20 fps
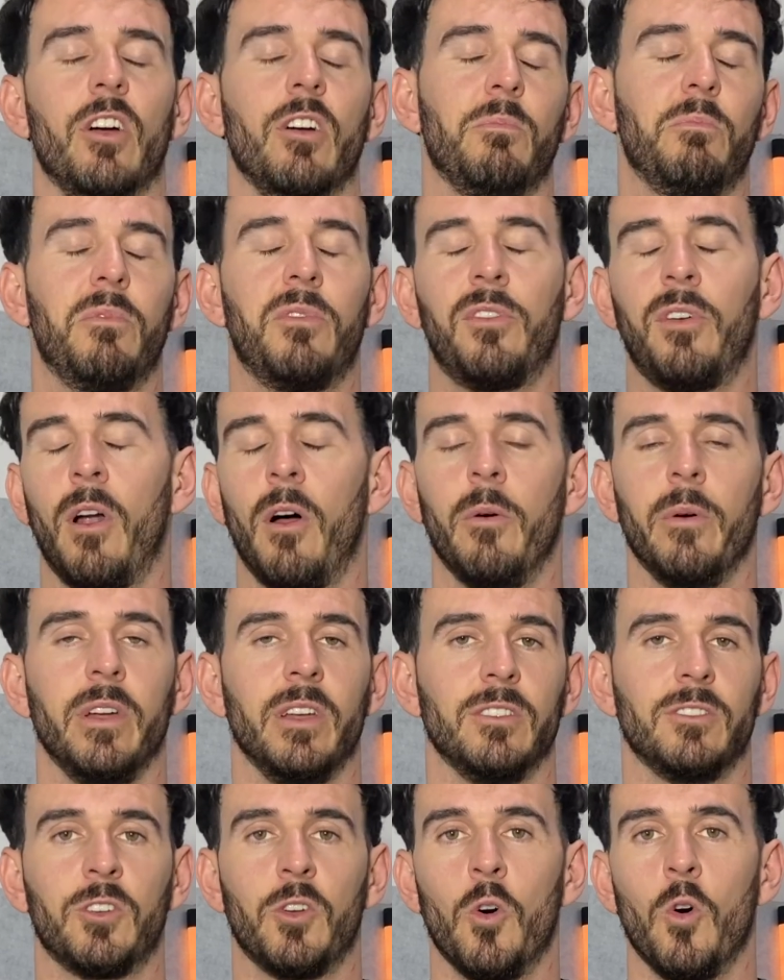
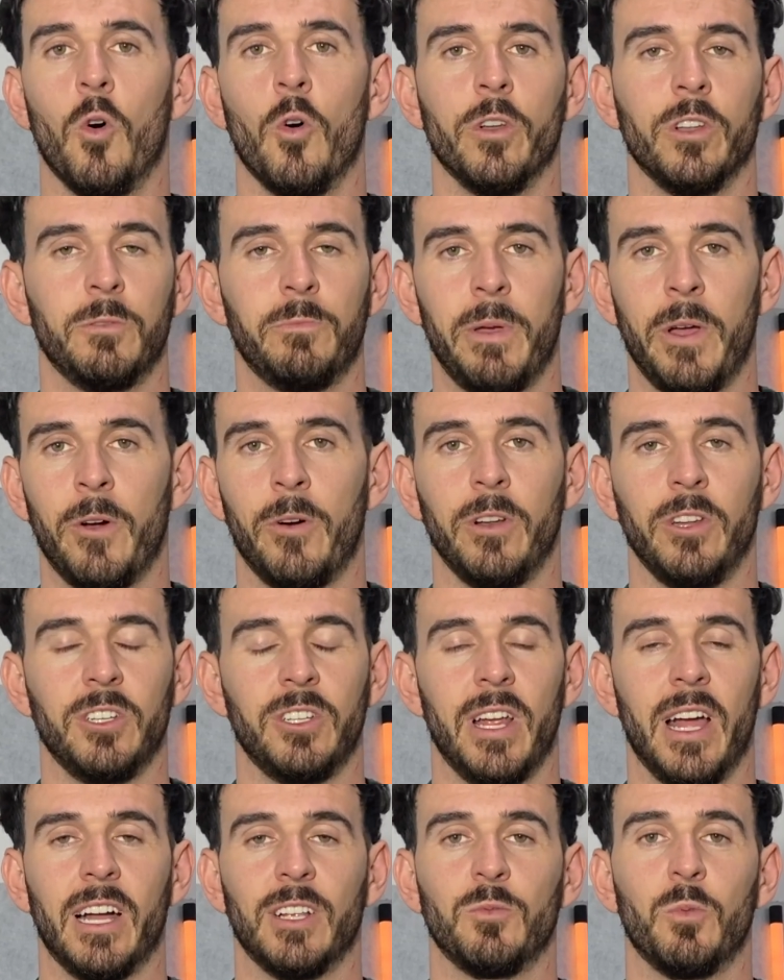throw-ins, corners, penalty
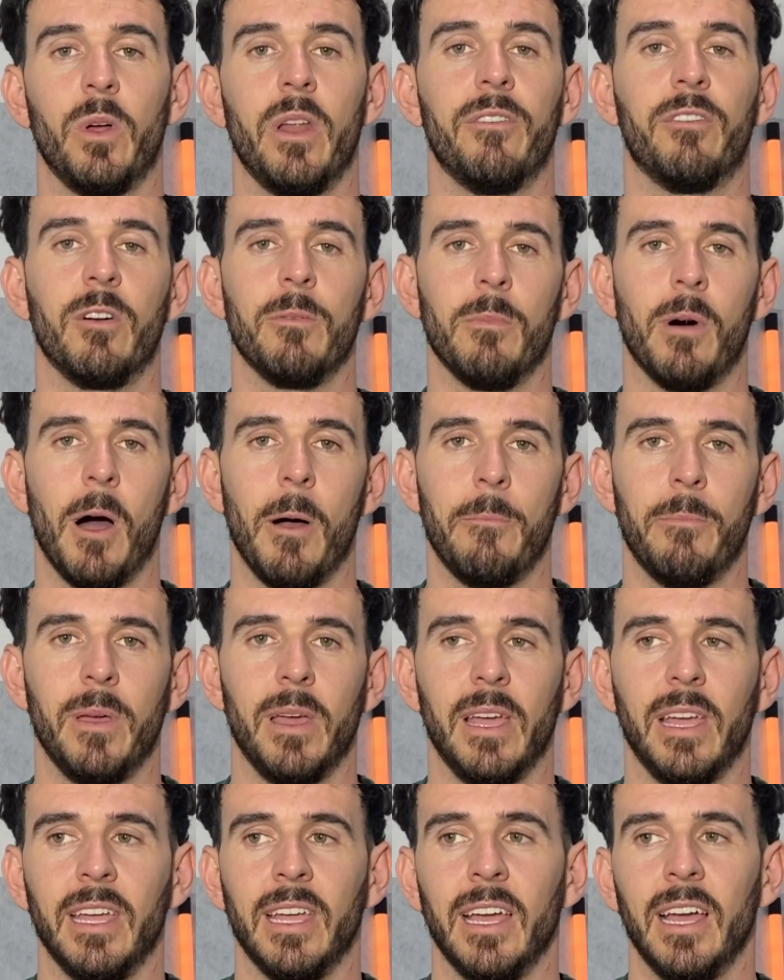shouts, whatever it might
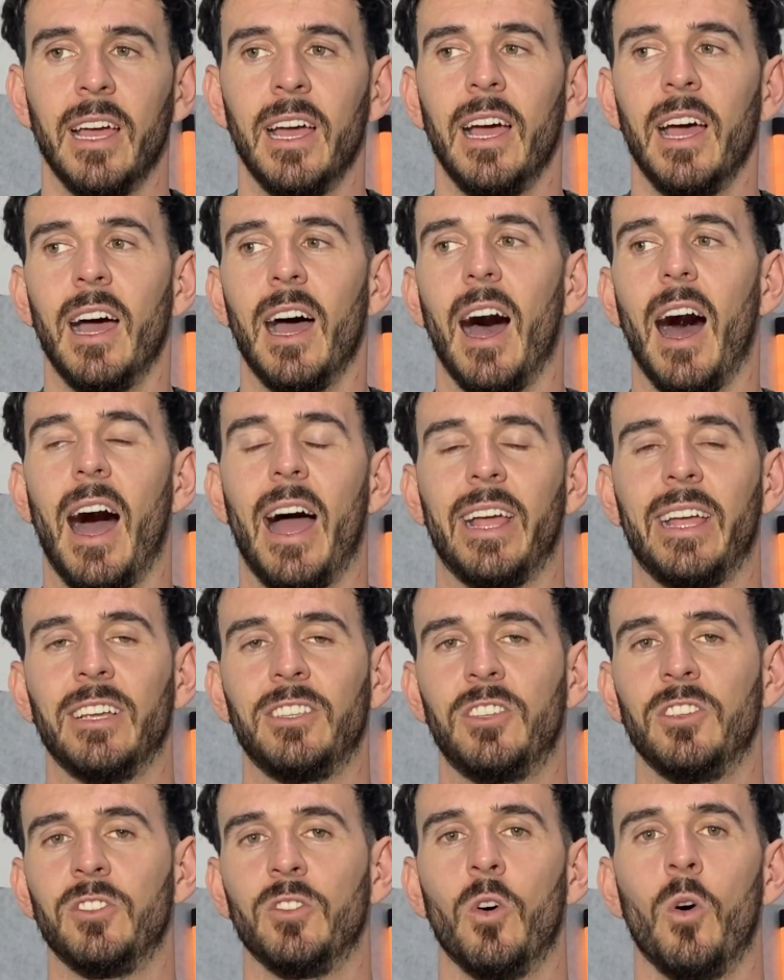be, I
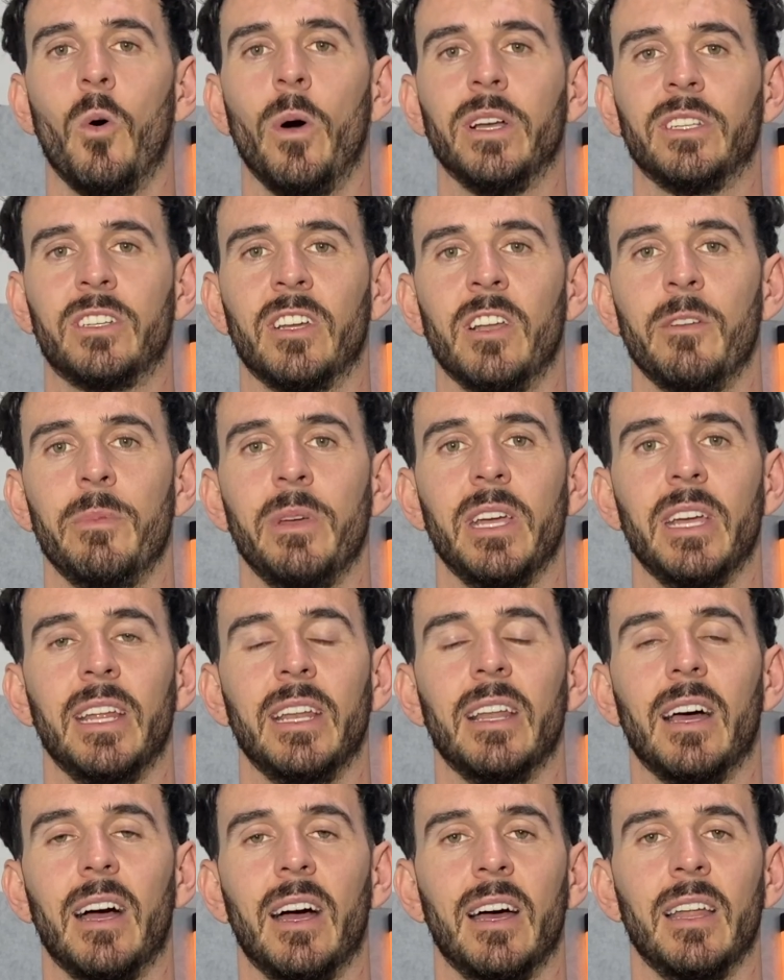guess there's always going to
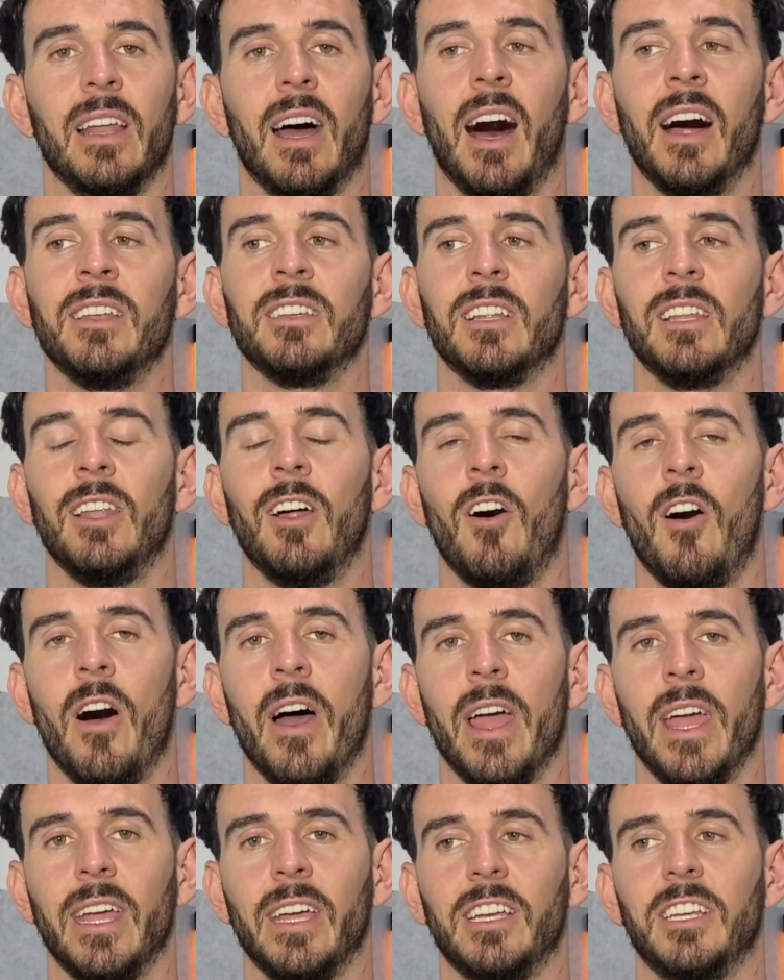be an
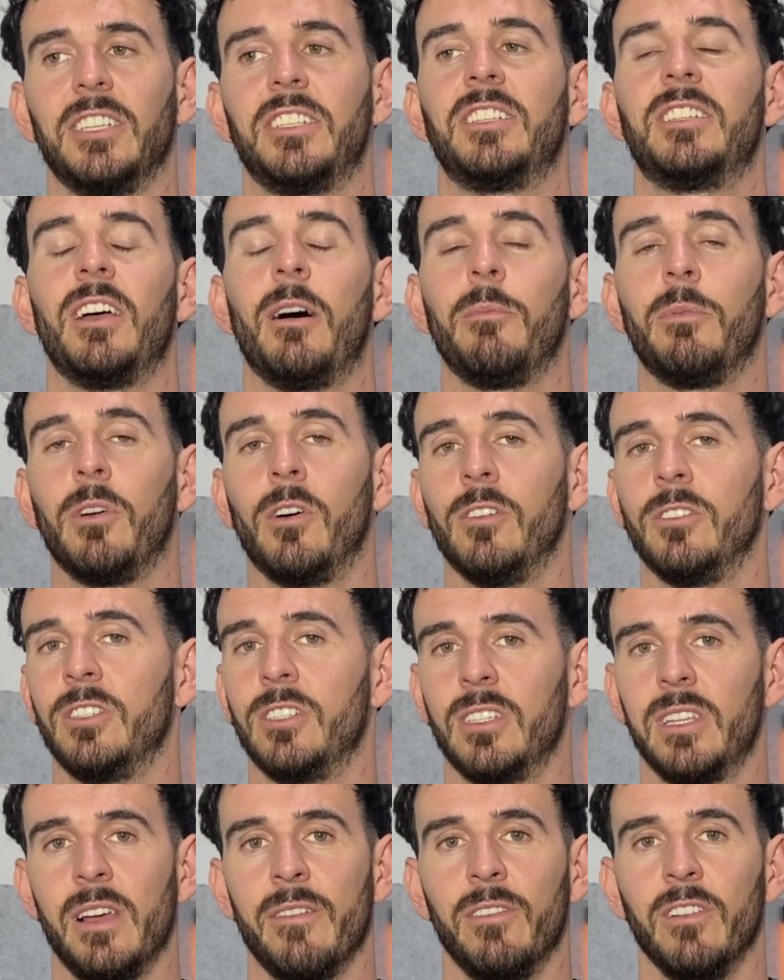underlying
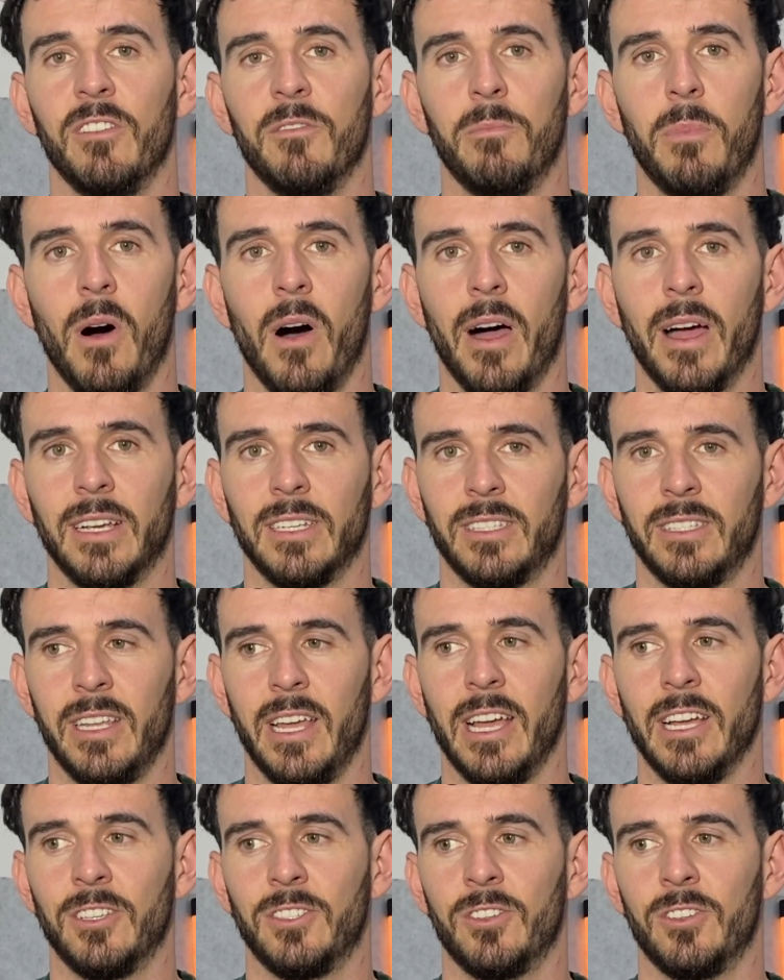subconscious level of bias there.